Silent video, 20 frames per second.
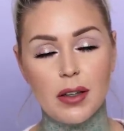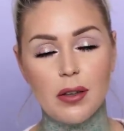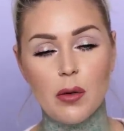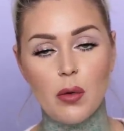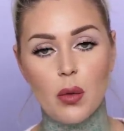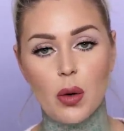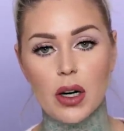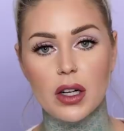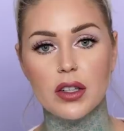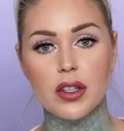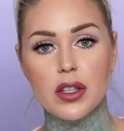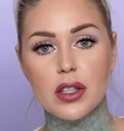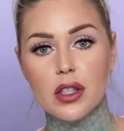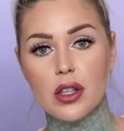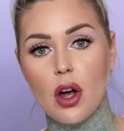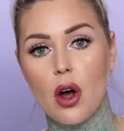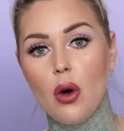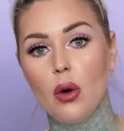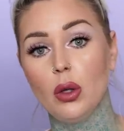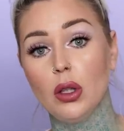you work
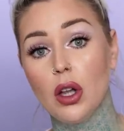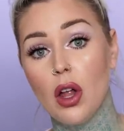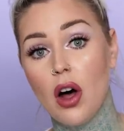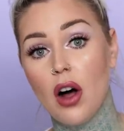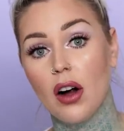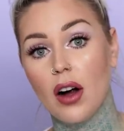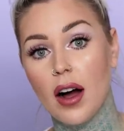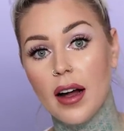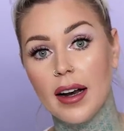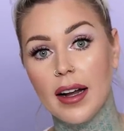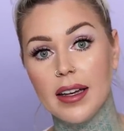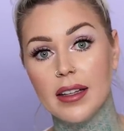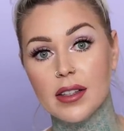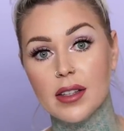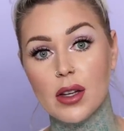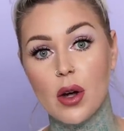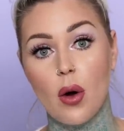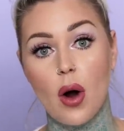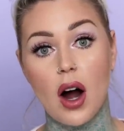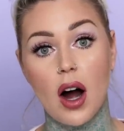so long on it and
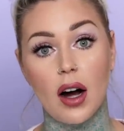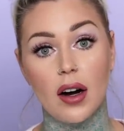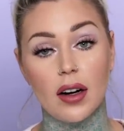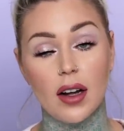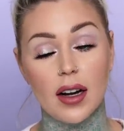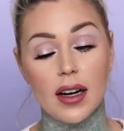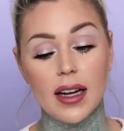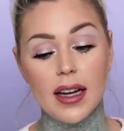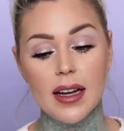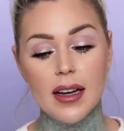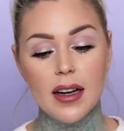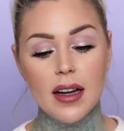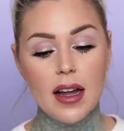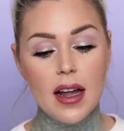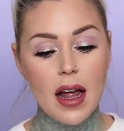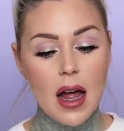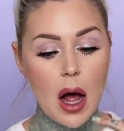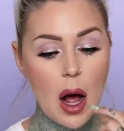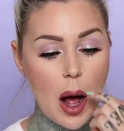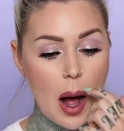so hard on
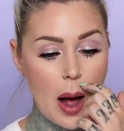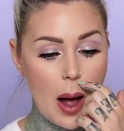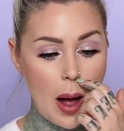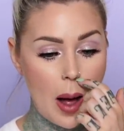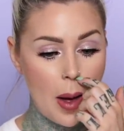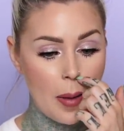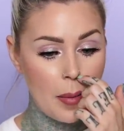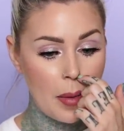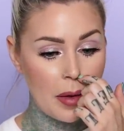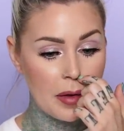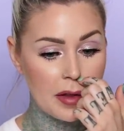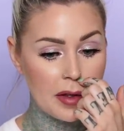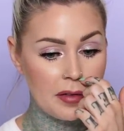it.